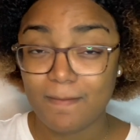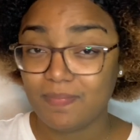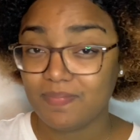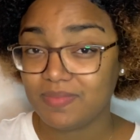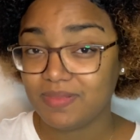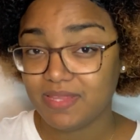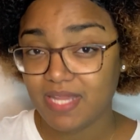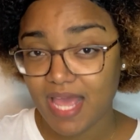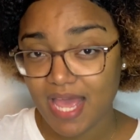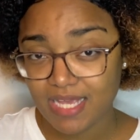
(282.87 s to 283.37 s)

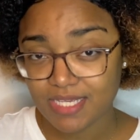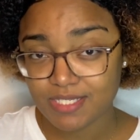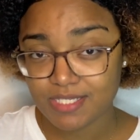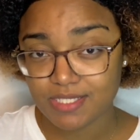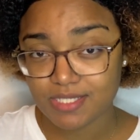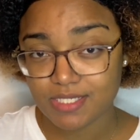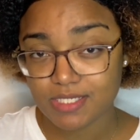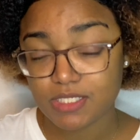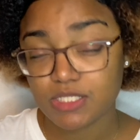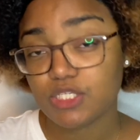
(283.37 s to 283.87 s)

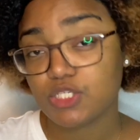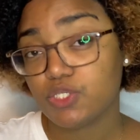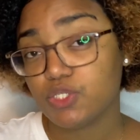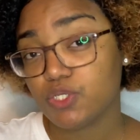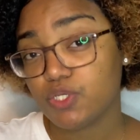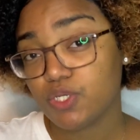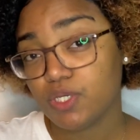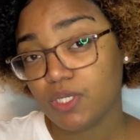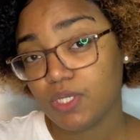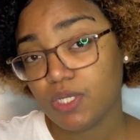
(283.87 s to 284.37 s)
Next
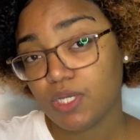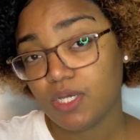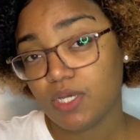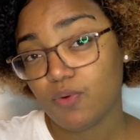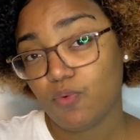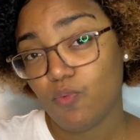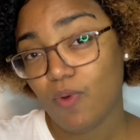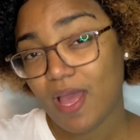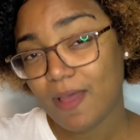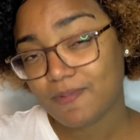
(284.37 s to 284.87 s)

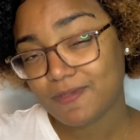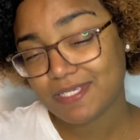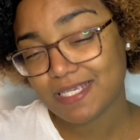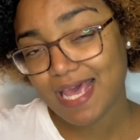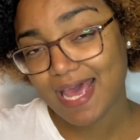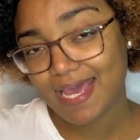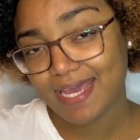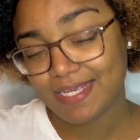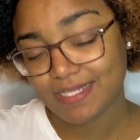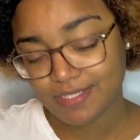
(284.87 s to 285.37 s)

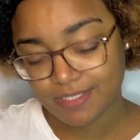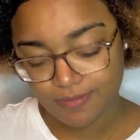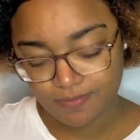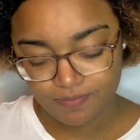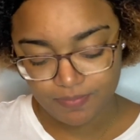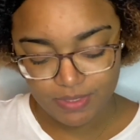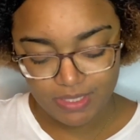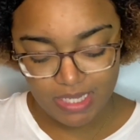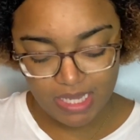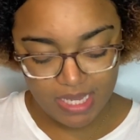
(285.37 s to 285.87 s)
website
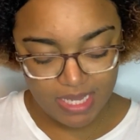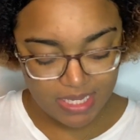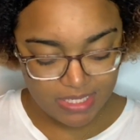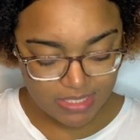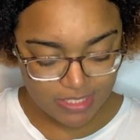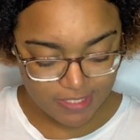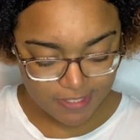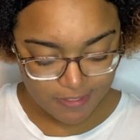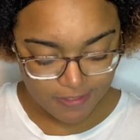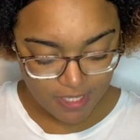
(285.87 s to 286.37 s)

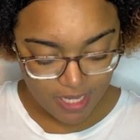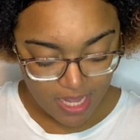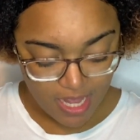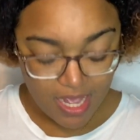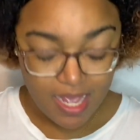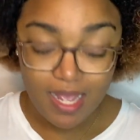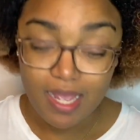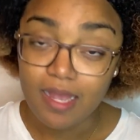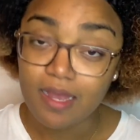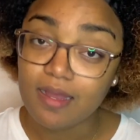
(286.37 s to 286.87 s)
is
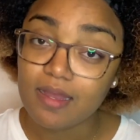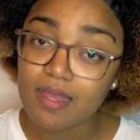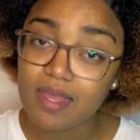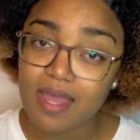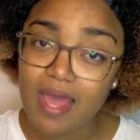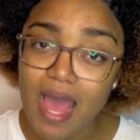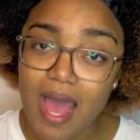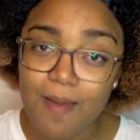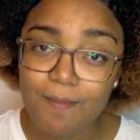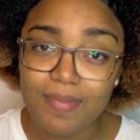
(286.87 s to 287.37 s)

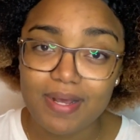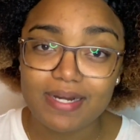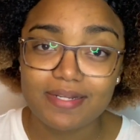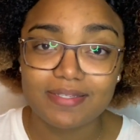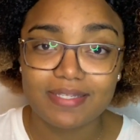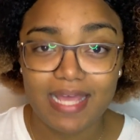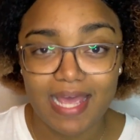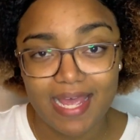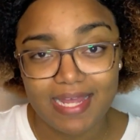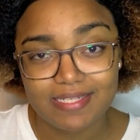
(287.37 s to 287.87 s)

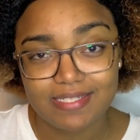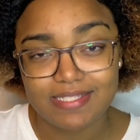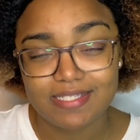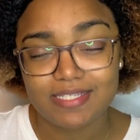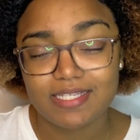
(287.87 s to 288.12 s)
KAMERNET.